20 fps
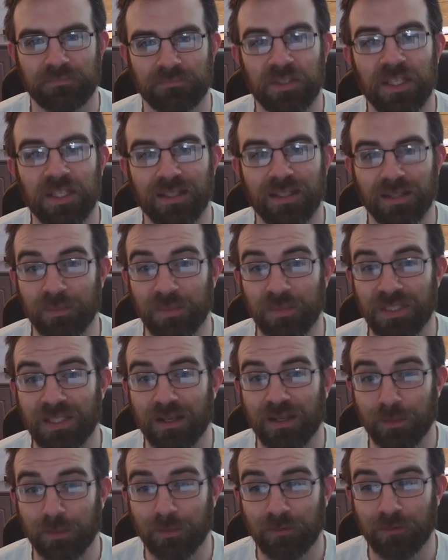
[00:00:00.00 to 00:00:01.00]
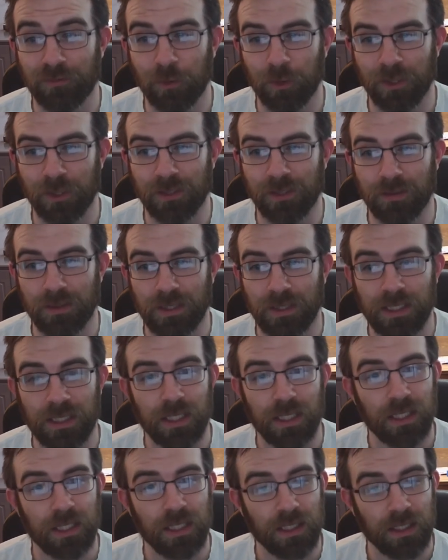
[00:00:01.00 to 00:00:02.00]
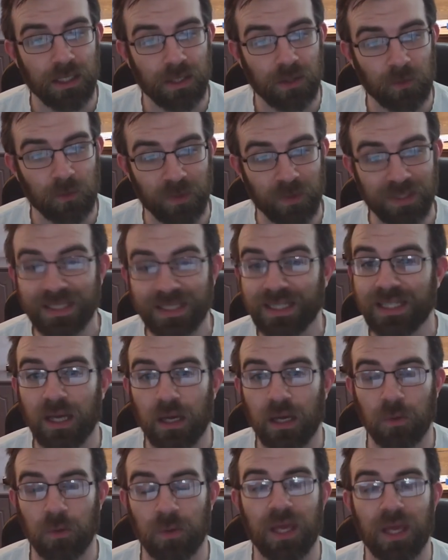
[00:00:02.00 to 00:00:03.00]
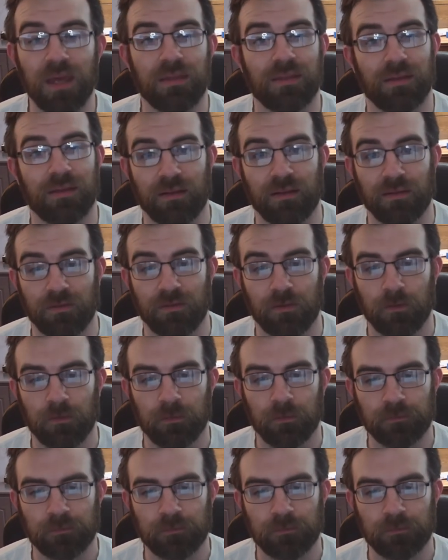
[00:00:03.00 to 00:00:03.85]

Getting them set up for really not okay things.